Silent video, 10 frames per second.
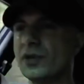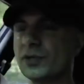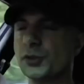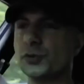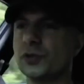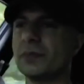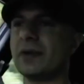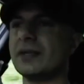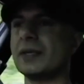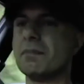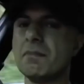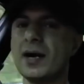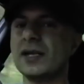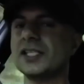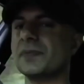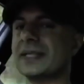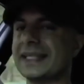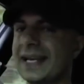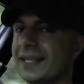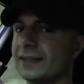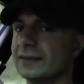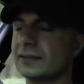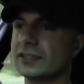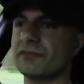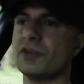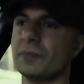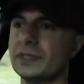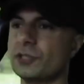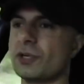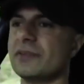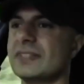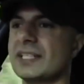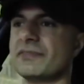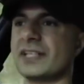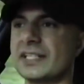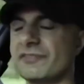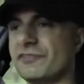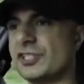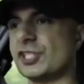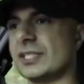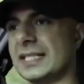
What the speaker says: sure about the miles per gallon because I've not been driving it very efficiently.